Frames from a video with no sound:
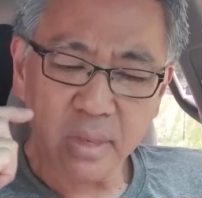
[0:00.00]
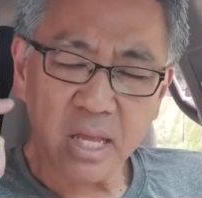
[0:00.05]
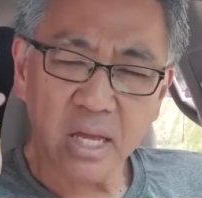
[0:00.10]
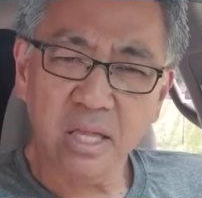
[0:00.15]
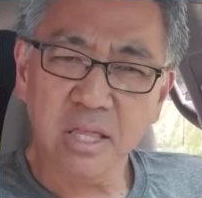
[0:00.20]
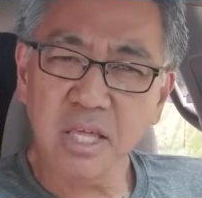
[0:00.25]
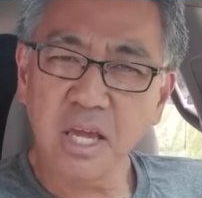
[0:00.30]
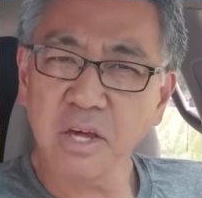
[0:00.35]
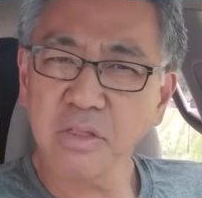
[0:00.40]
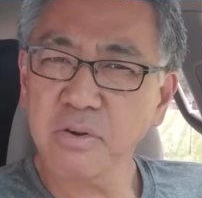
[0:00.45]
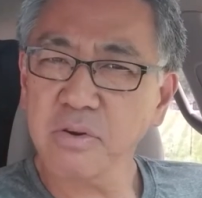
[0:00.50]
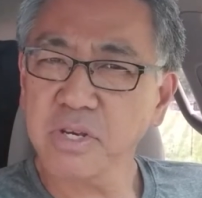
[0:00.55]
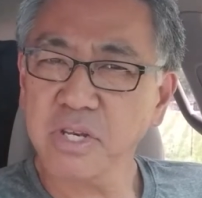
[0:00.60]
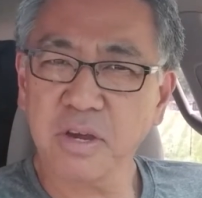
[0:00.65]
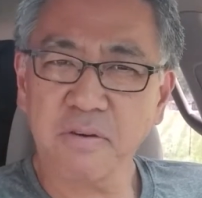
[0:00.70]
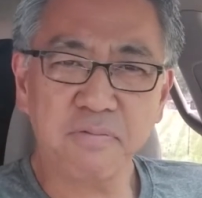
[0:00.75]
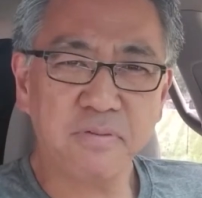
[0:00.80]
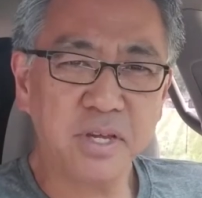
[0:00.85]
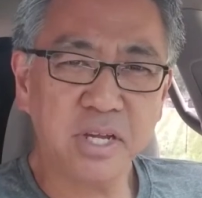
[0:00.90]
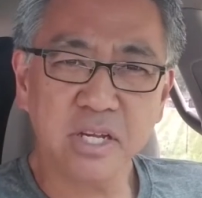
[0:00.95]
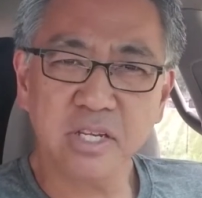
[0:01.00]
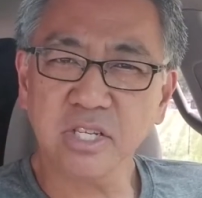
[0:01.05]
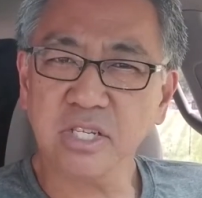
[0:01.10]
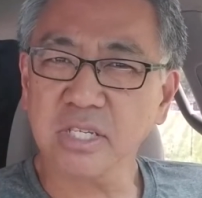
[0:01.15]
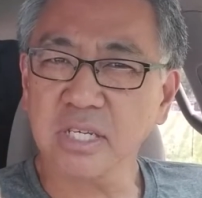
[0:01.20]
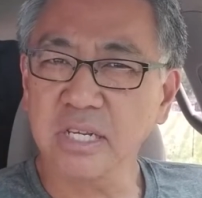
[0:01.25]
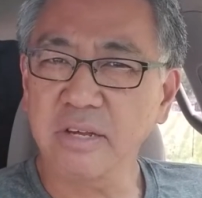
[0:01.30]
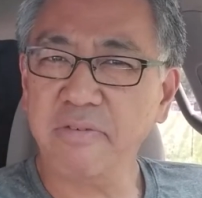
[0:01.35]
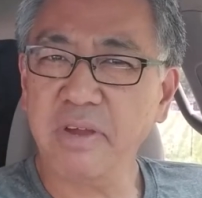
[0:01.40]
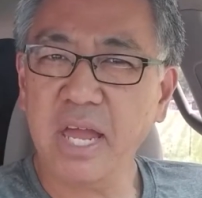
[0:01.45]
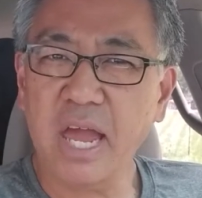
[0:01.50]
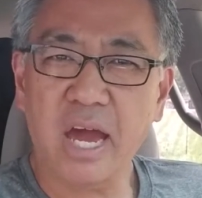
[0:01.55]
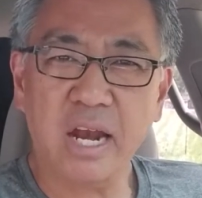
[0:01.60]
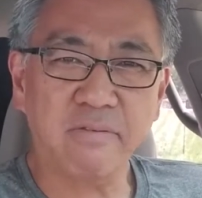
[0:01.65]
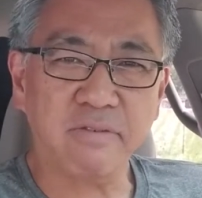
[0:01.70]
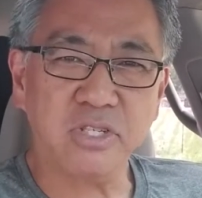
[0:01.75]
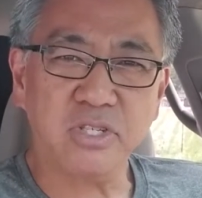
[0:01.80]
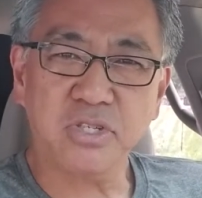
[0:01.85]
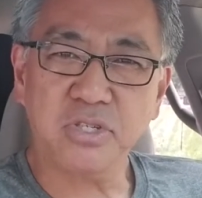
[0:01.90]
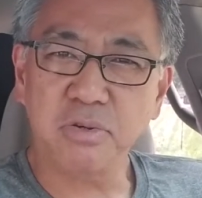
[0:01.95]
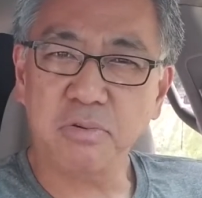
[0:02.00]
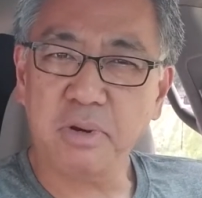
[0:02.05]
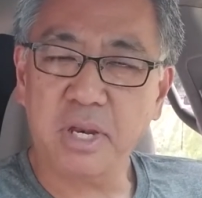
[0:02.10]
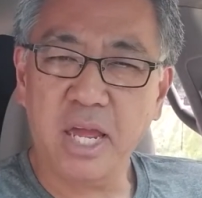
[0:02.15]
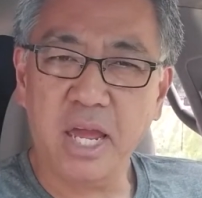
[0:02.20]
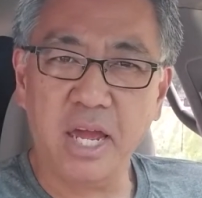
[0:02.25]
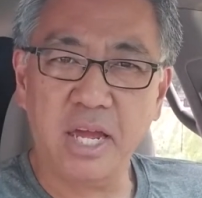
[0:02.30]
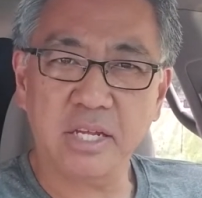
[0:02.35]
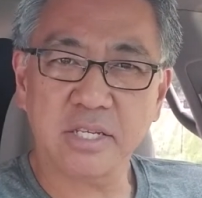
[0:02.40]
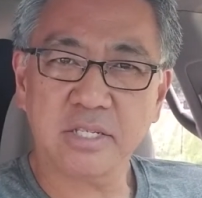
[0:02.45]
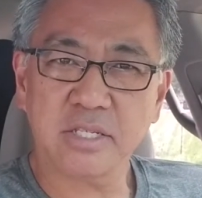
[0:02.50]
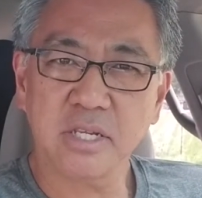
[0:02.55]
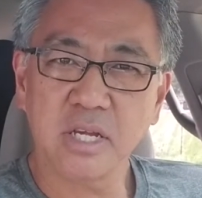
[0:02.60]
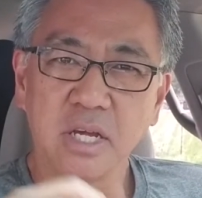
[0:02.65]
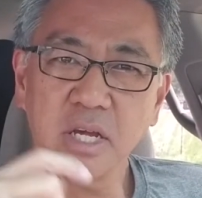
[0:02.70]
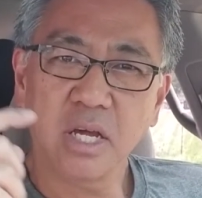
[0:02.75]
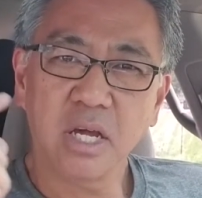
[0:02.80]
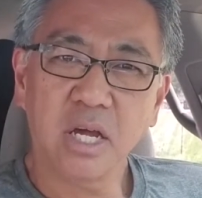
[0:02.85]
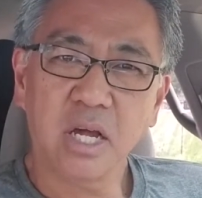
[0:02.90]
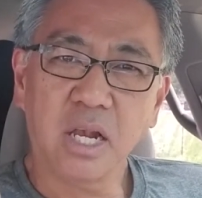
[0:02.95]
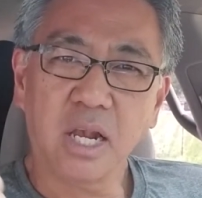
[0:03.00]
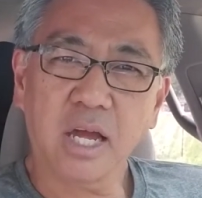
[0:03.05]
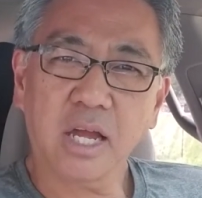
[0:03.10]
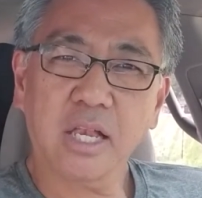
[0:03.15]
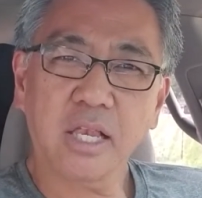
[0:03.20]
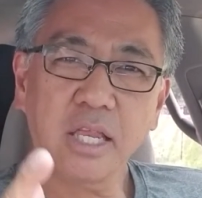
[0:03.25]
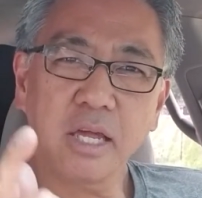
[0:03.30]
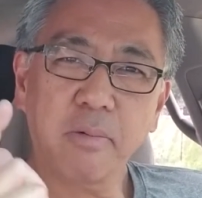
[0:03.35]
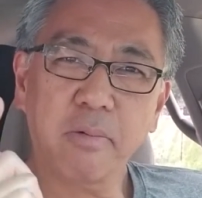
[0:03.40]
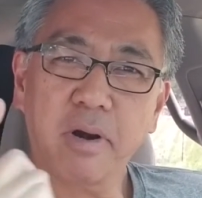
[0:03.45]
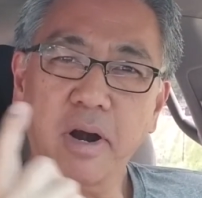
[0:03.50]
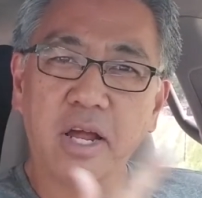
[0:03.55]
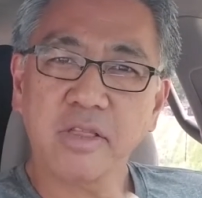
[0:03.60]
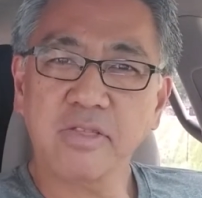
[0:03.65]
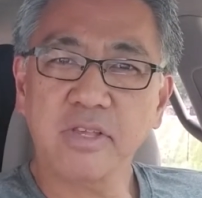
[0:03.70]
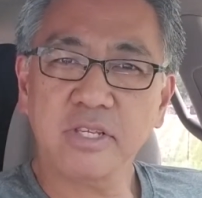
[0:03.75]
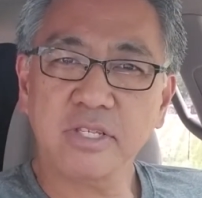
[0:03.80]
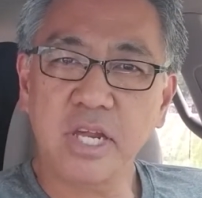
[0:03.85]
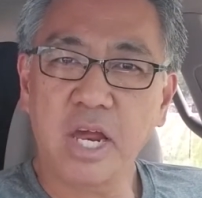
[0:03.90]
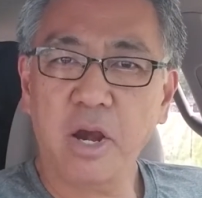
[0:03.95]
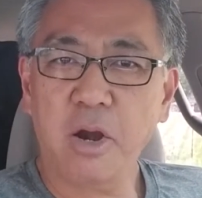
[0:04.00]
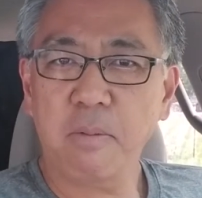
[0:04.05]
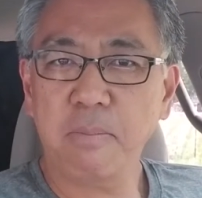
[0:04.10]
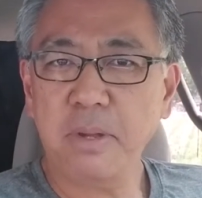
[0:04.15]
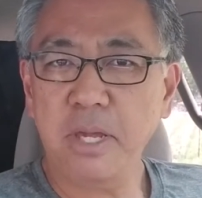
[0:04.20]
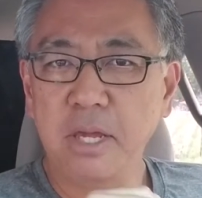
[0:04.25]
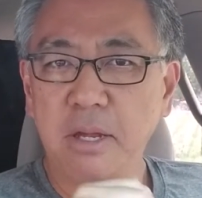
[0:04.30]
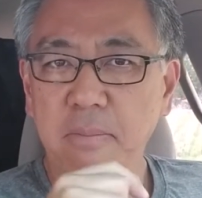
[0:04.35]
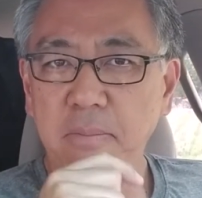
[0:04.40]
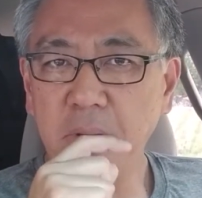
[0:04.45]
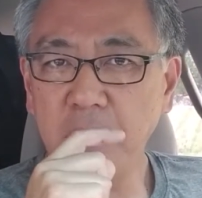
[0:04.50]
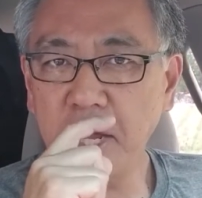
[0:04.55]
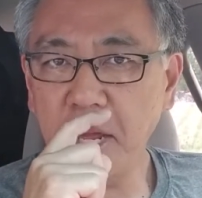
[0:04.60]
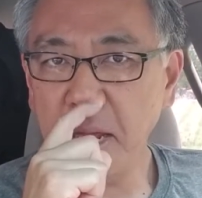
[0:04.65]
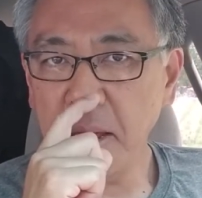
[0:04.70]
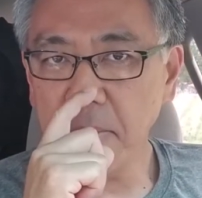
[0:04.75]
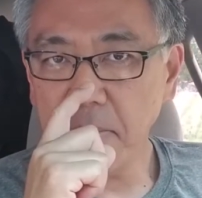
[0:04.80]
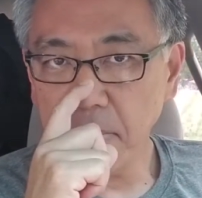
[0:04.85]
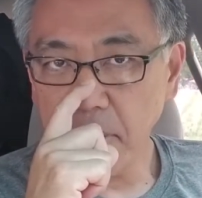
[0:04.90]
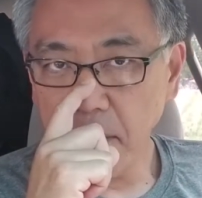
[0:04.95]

the other tough thing is just living out of a suitcase. Luckily, we're at this Airbnb